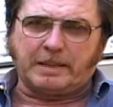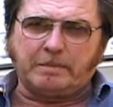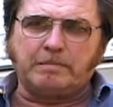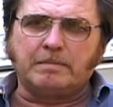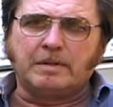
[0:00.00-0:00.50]

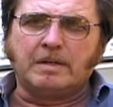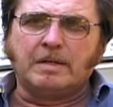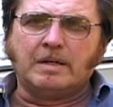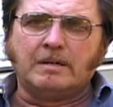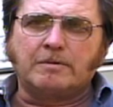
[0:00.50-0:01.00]
tape
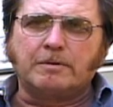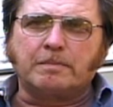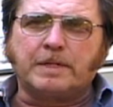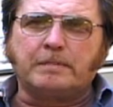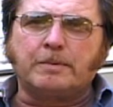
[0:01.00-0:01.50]
for
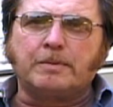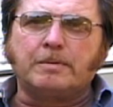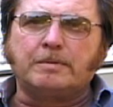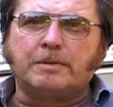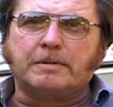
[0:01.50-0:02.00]
the
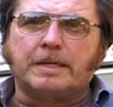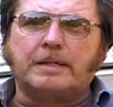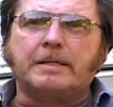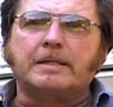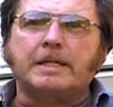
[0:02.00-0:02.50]
people that
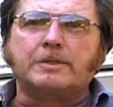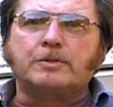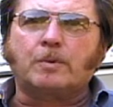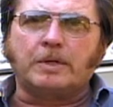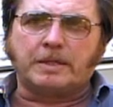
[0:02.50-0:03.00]
think it
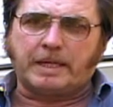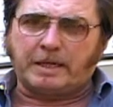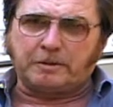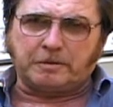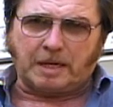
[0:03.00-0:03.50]
takes
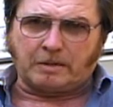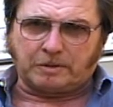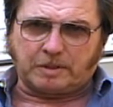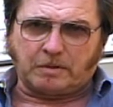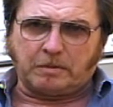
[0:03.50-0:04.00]

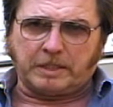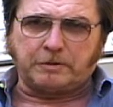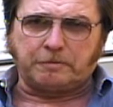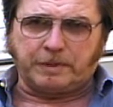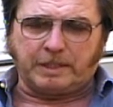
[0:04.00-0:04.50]
$20,000 to go
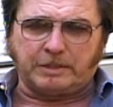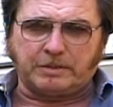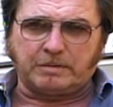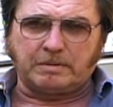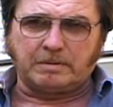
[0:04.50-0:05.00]
catch a
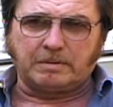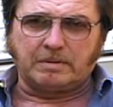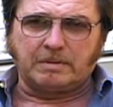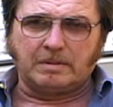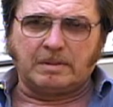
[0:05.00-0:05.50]
fish.
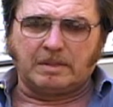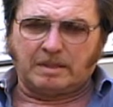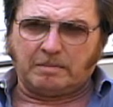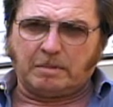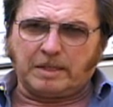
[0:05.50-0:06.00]

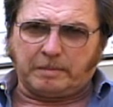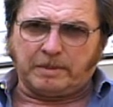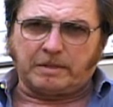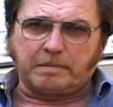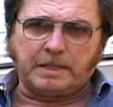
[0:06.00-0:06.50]
Believe
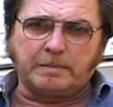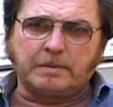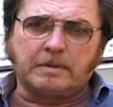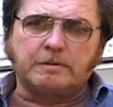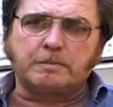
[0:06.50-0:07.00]
me, there are
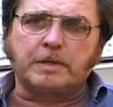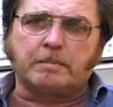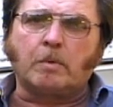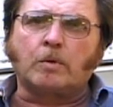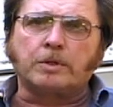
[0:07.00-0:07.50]
people that have
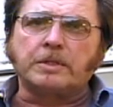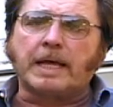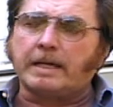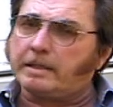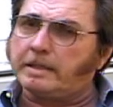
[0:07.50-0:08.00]
spent more
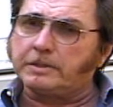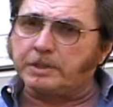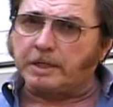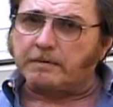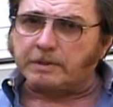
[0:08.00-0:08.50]
than that and
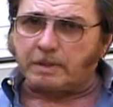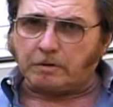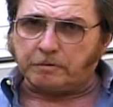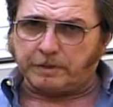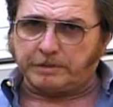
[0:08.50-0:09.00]
still haven't
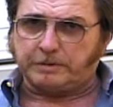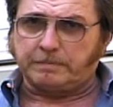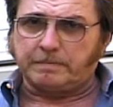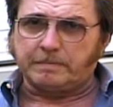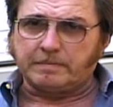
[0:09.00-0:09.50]
caught a
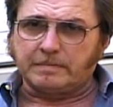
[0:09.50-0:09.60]
fish.